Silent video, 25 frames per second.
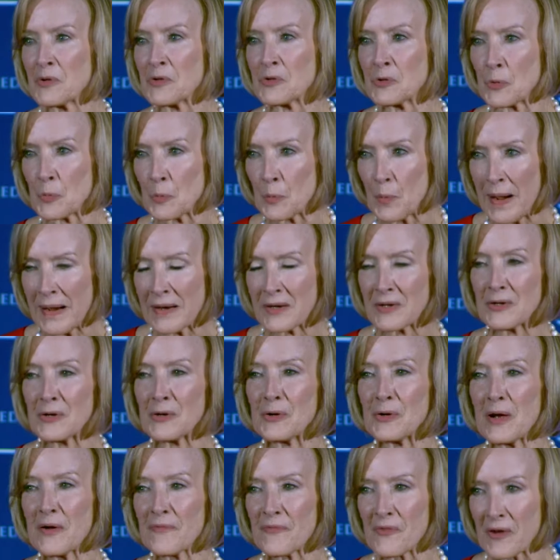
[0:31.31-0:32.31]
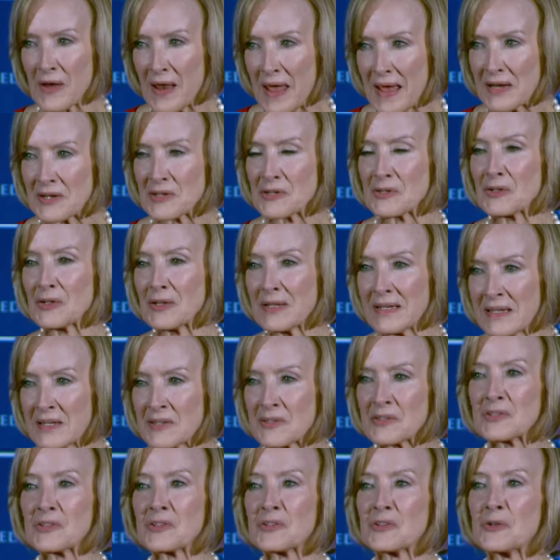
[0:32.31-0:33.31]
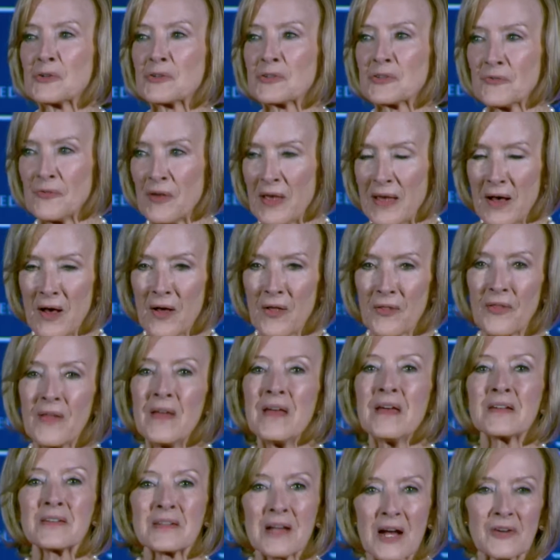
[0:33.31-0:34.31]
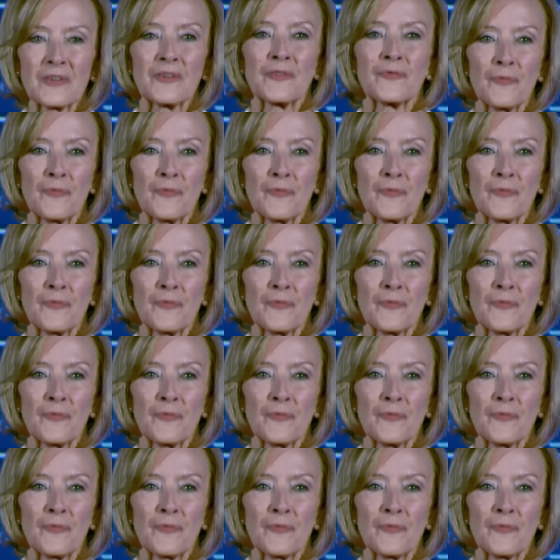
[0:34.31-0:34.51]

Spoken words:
Director of the National Institutes of Health, Dr.